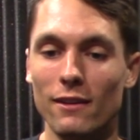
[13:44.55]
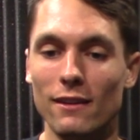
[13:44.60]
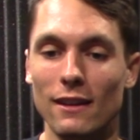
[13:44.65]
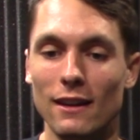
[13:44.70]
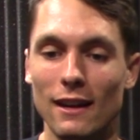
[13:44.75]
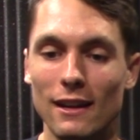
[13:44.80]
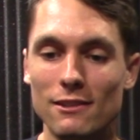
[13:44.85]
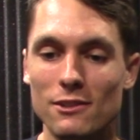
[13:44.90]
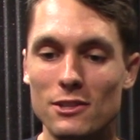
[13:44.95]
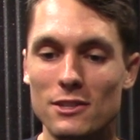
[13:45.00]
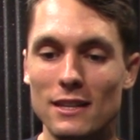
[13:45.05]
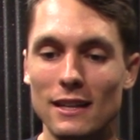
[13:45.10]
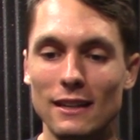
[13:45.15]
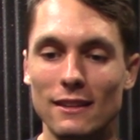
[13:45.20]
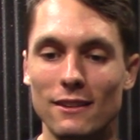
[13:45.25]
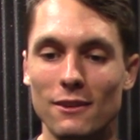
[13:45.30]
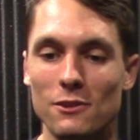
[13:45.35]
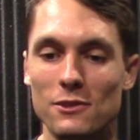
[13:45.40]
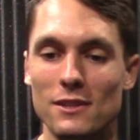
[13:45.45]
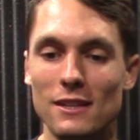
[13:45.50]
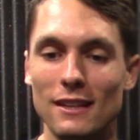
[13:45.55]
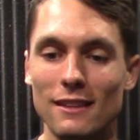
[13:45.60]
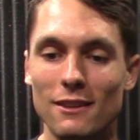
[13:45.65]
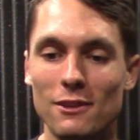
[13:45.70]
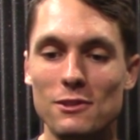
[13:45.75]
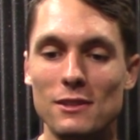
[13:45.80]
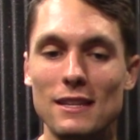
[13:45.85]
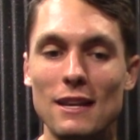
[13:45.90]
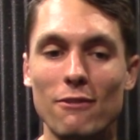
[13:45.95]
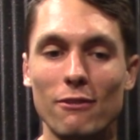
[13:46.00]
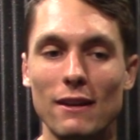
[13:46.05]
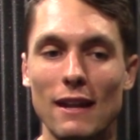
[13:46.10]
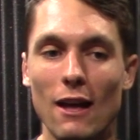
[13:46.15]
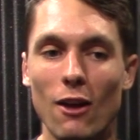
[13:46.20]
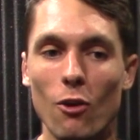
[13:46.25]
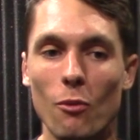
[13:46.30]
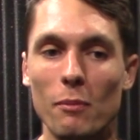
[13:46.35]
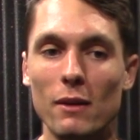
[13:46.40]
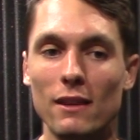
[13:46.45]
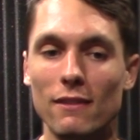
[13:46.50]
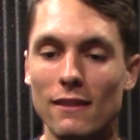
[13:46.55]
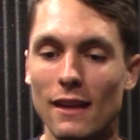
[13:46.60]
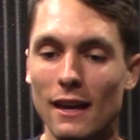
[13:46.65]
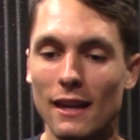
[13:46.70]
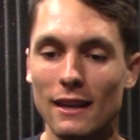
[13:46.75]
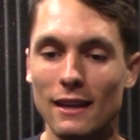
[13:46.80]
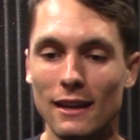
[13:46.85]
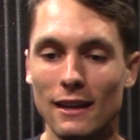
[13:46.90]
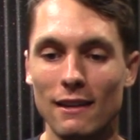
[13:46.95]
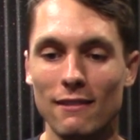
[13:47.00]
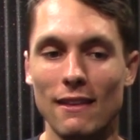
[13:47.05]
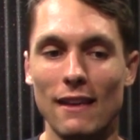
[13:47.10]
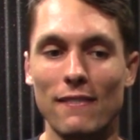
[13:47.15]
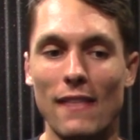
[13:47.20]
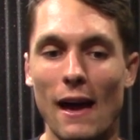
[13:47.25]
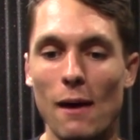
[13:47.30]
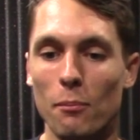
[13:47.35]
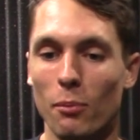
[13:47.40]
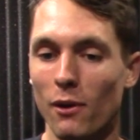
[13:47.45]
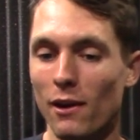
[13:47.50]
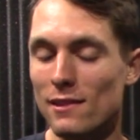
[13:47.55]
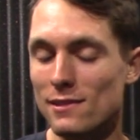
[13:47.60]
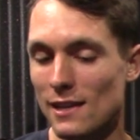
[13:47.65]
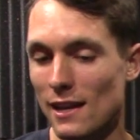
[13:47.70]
And I just think there's a different element that brings.